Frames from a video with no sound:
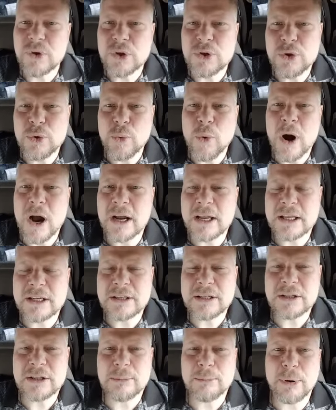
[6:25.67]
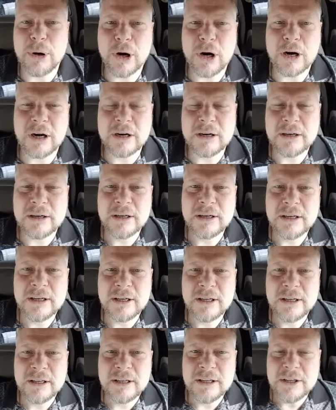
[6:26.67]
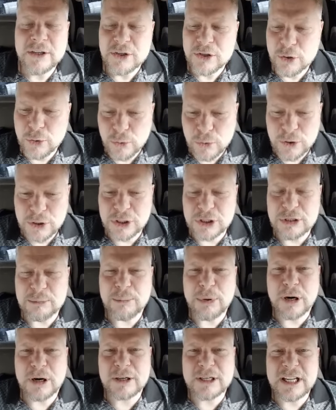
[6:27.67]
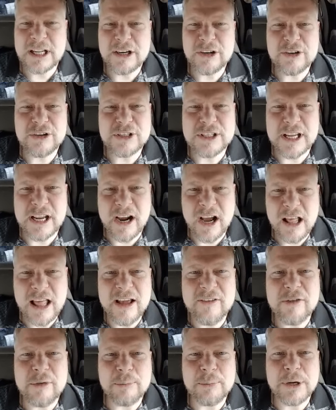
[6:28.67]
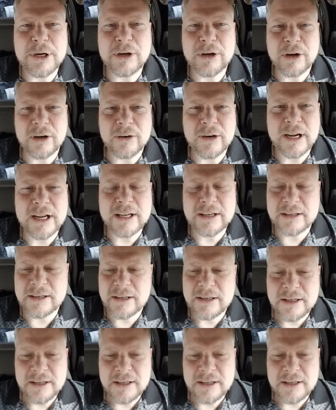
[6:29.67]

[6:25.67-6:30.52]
you walk into the bar you look at the bartender and you say, I'll have a beer, right?